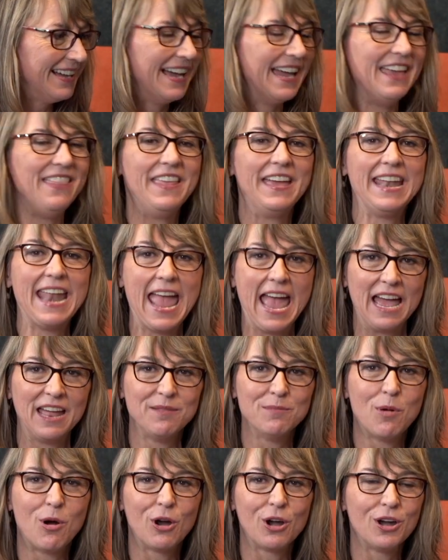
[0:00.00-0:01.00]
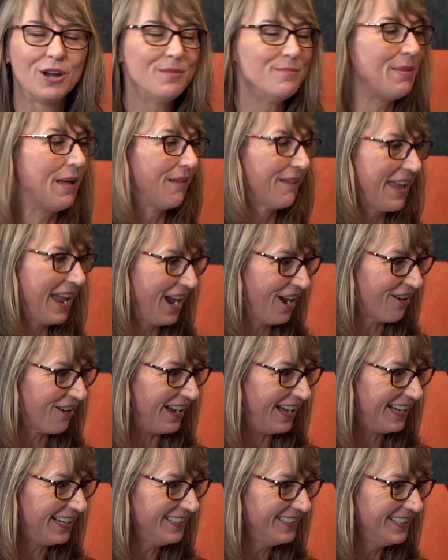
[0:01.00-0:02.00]
and then Anmore,
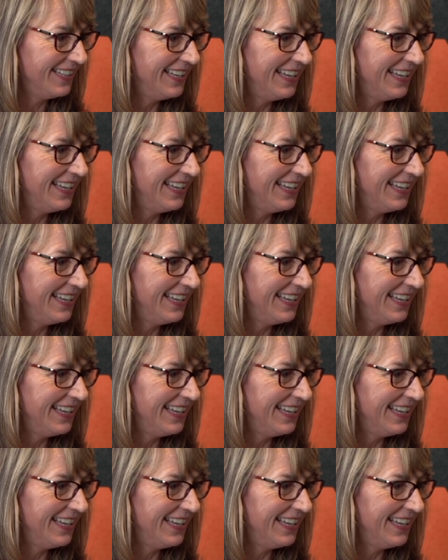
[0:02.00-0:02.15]
Belcarra.